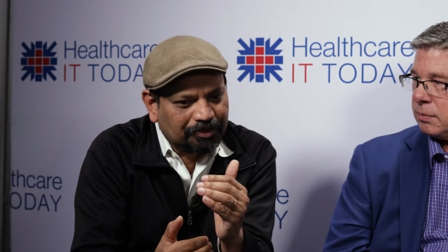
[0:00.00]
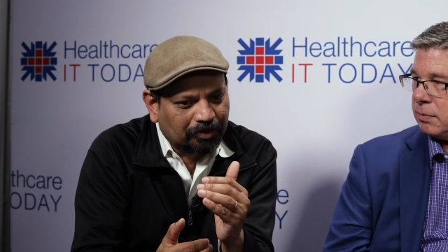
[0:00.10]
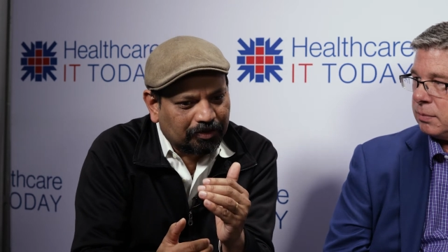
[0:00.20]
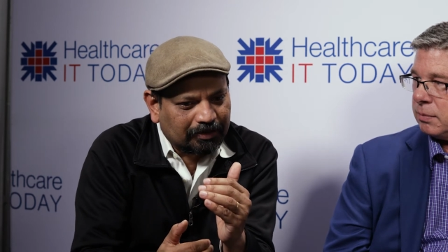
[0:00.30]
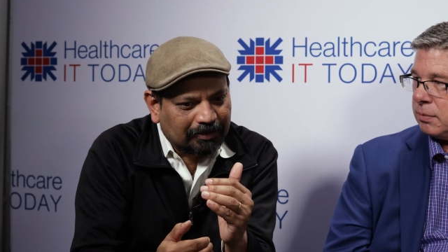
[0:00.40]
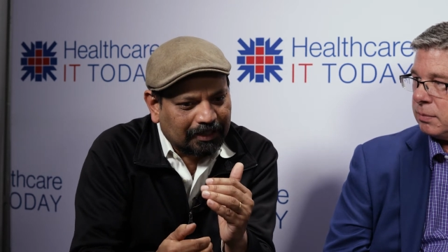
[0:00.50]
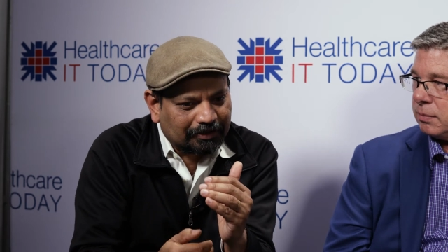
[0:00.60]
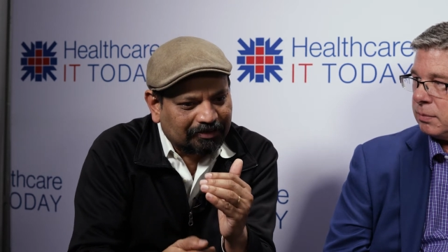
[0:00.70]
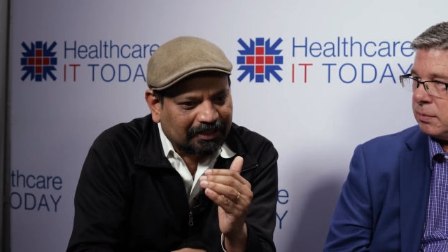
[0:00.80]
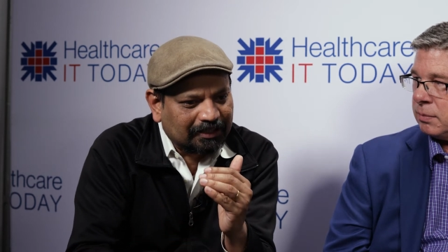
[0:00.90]
Speaker 1: sure
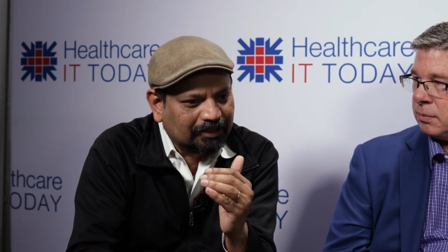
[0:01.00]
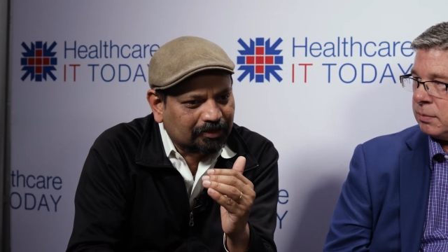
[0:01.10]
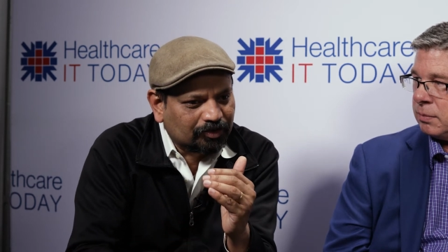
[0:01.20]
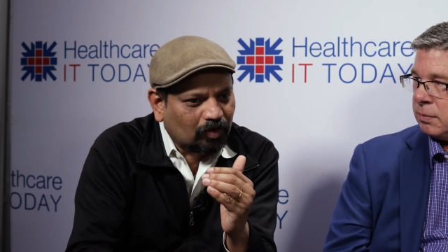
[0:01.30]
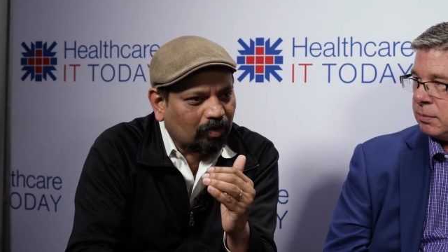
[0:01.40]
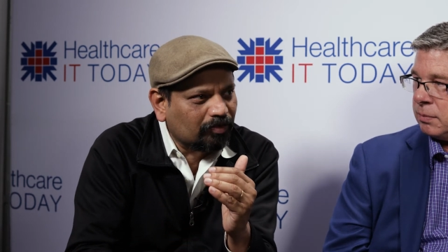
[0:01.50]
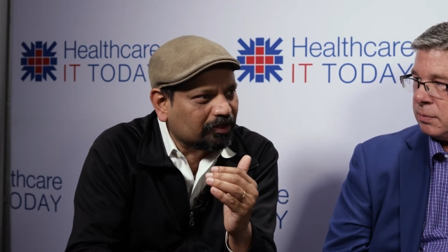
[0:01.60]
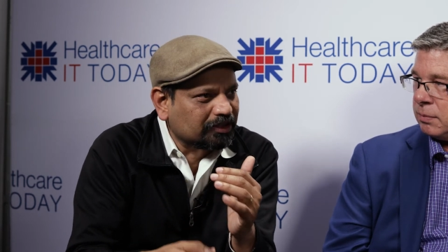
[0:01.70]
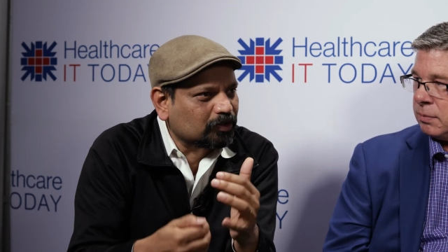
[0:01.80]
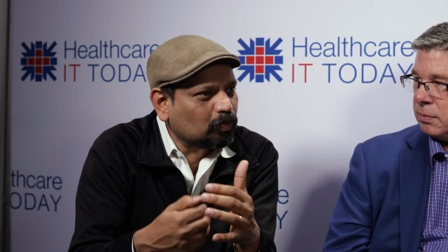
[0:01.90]
that we can solve
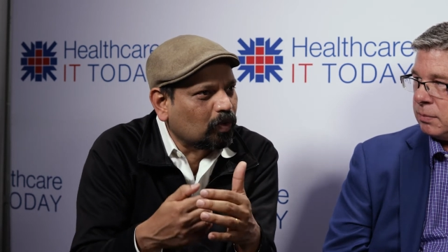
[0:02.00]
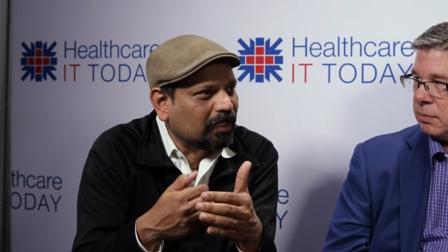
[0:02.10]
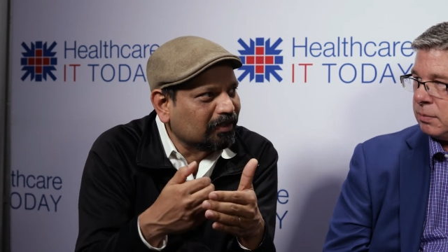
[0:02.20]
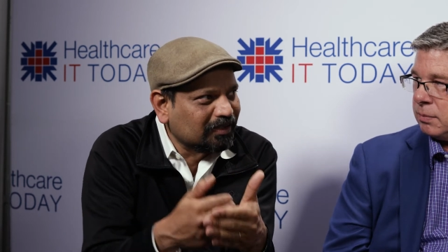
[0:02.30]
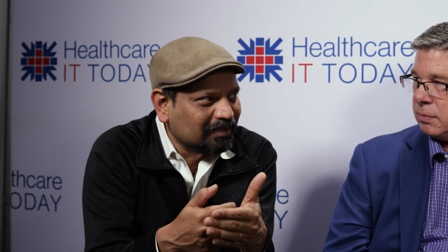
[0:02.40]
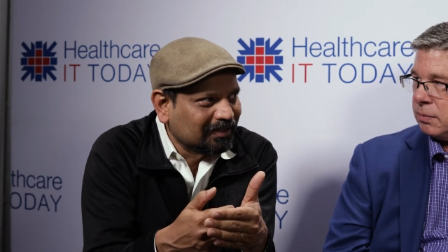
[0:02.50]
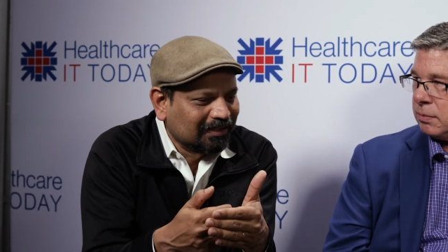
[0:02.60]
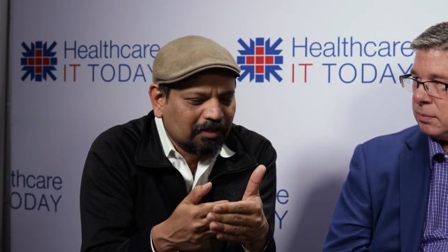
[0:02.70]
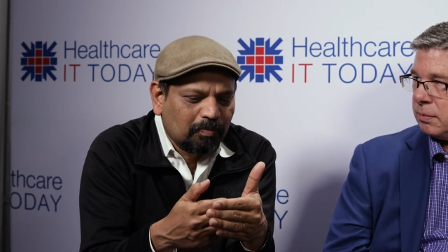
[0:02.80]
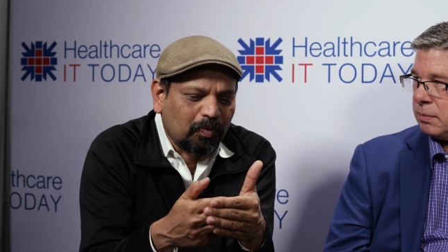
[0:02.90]
not just one
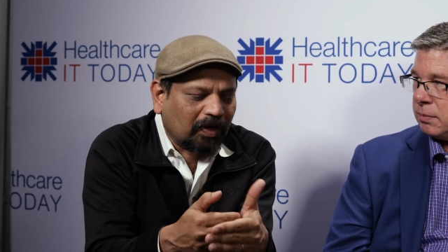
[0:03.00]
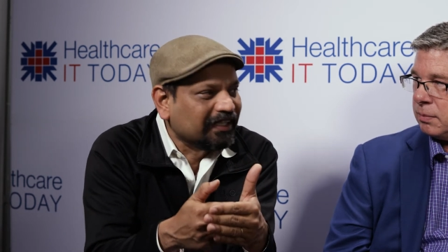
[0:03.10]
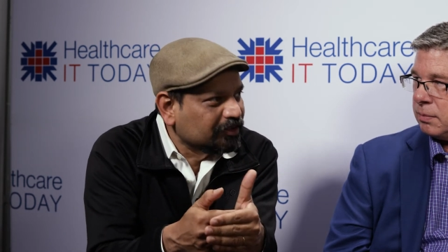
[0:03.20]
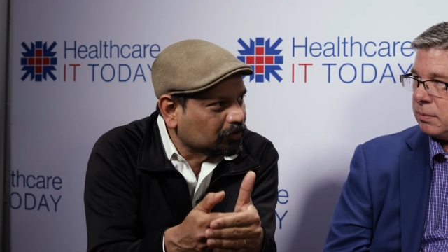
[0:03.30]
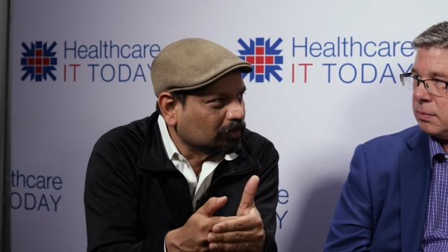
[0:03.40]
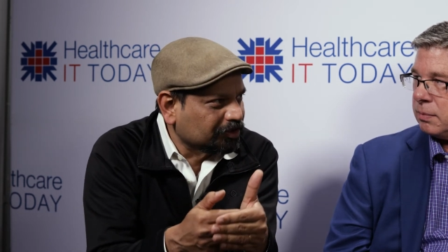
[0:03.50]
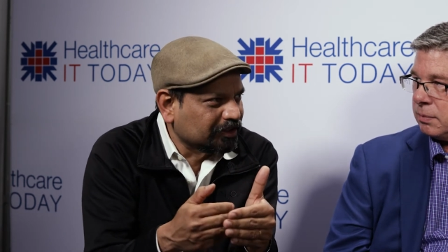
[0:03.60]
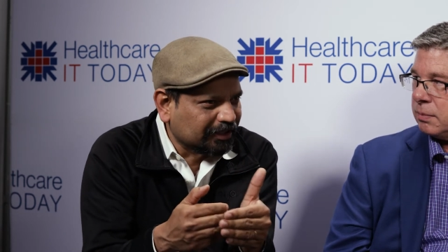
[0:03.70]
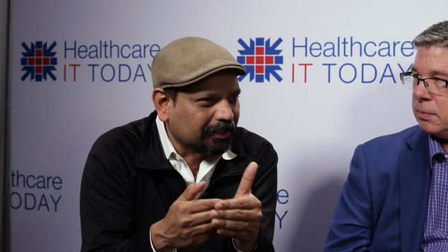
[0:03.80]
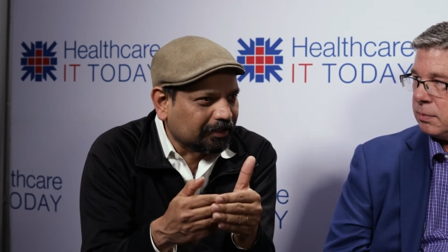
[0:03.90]
point solution
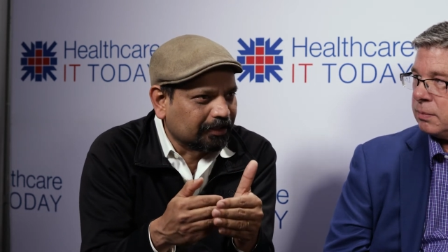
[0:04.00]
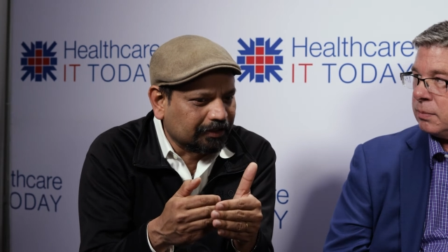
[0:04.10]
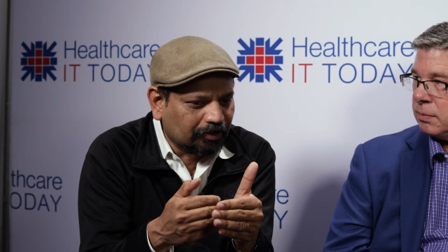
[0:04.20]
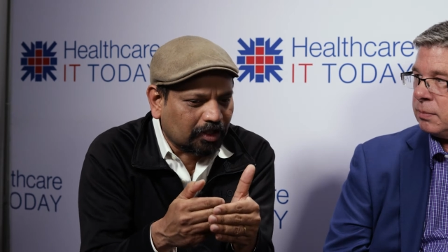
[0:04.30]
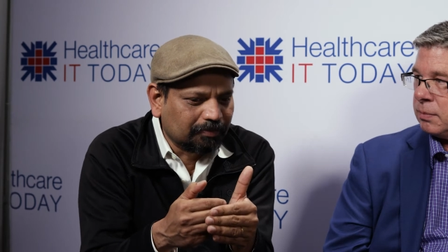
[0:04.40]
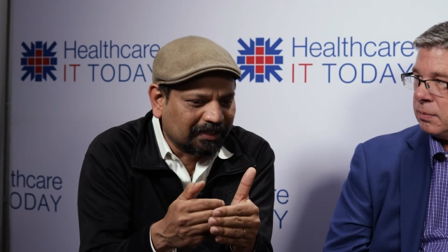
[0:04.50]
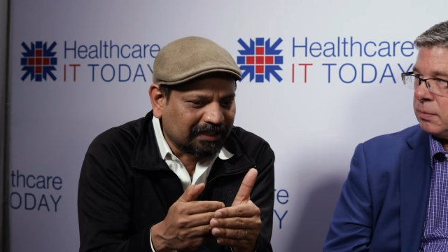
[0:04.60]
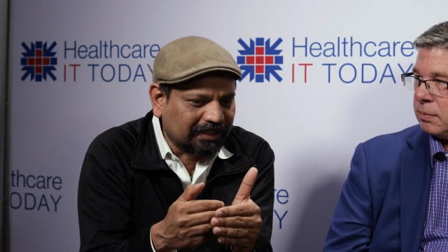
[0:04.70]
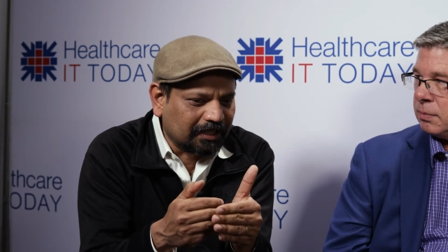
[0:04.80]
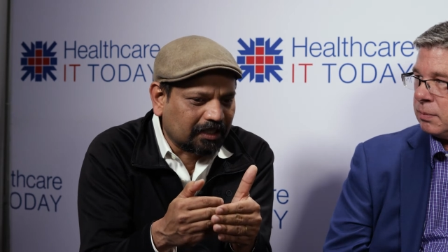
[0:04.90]
in, in document
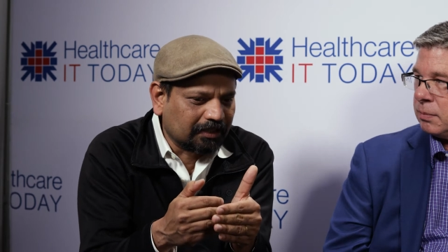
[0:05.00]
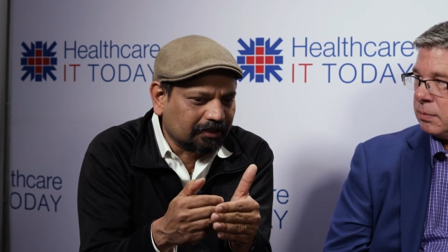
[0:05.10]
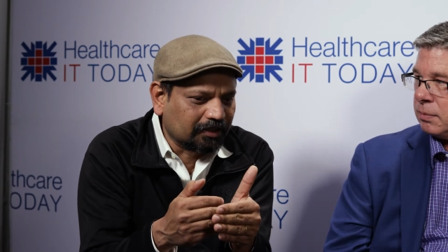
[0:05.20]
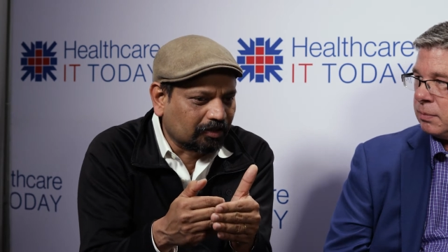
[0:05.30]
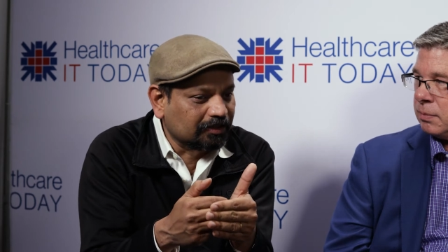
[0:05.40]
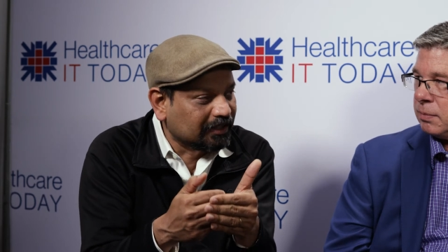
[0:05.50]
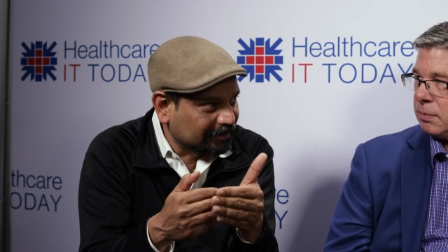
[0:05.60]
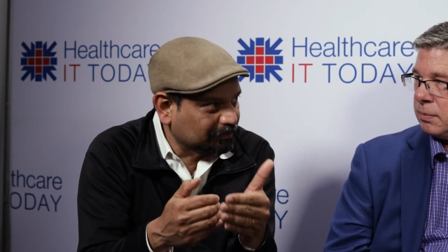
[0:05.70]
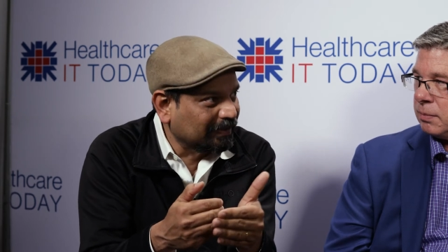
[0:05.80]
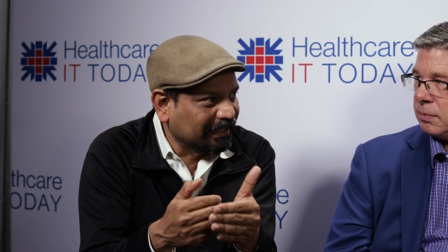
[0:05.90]
AI or in
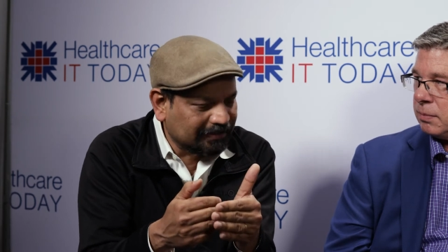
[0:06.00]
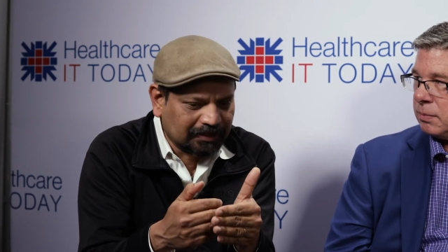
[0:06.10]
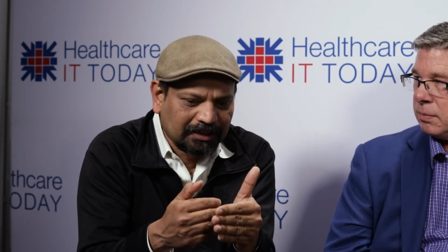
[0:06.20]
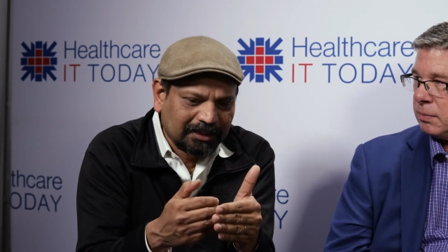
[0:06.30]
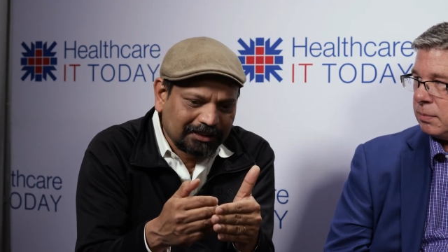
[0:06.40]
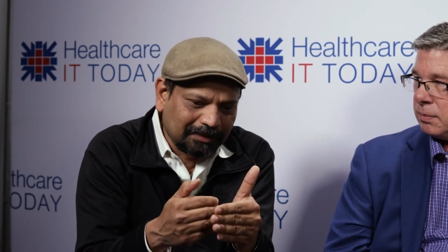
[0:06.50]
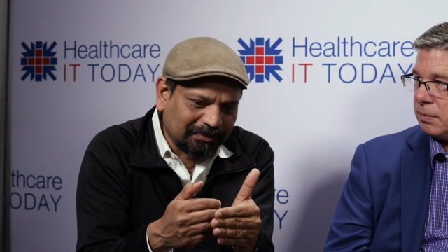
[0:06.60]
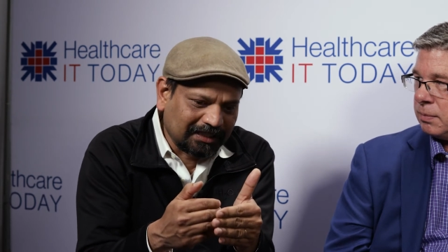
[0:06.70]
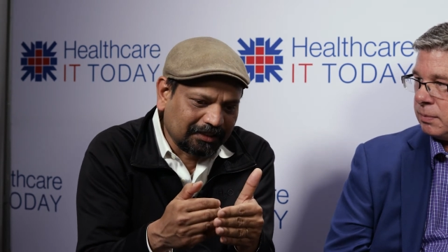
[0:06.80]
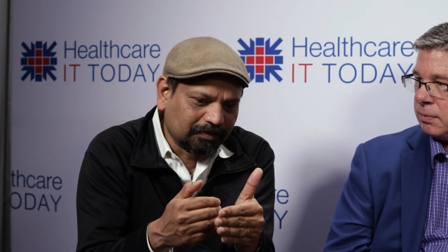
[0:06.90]
that space.
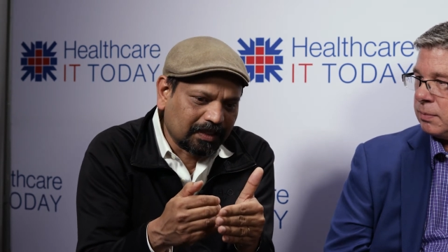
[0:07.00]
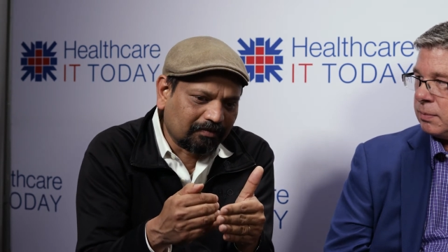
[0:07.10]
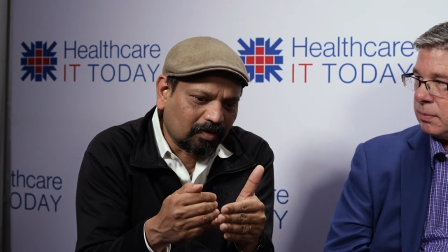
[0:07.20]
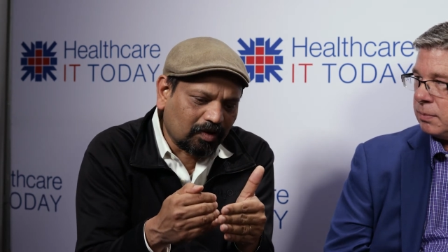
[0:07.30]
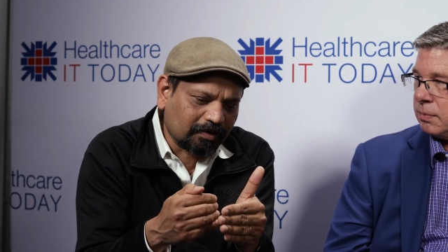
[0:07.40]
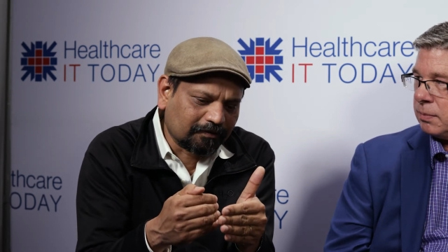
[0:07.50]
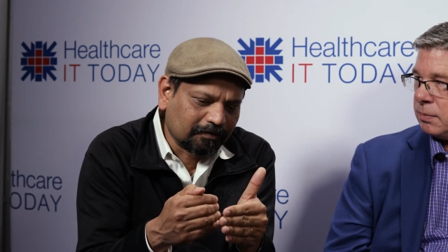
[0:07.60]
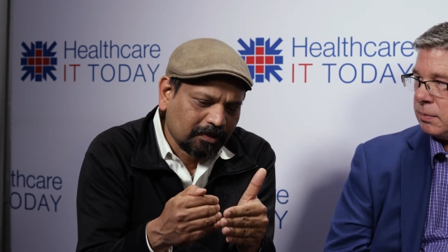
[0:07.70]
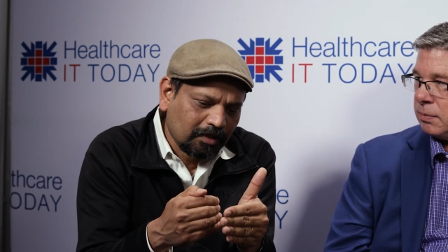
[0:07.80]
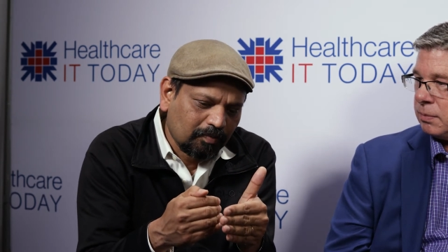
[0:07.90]
Typically you have a lot of
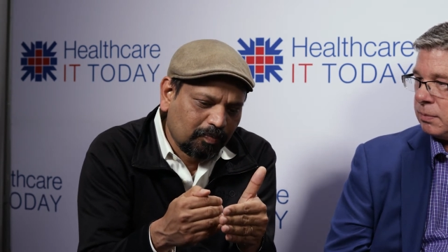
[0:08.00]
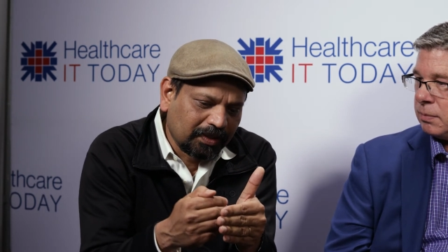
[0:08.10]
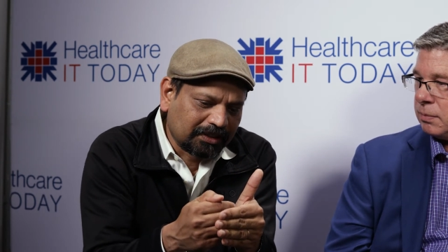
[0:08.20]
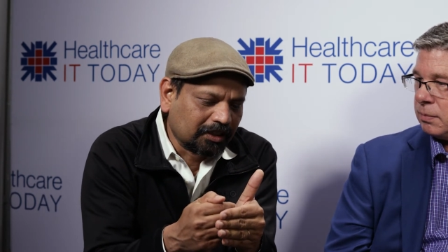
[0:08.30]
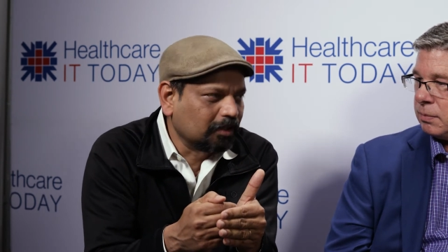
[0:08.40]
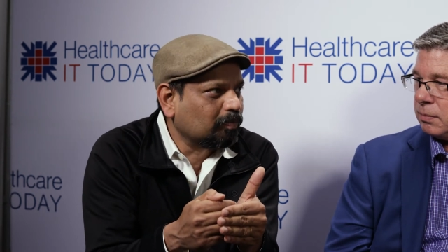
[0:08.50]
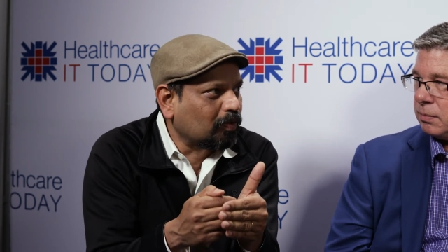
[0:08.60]
brittle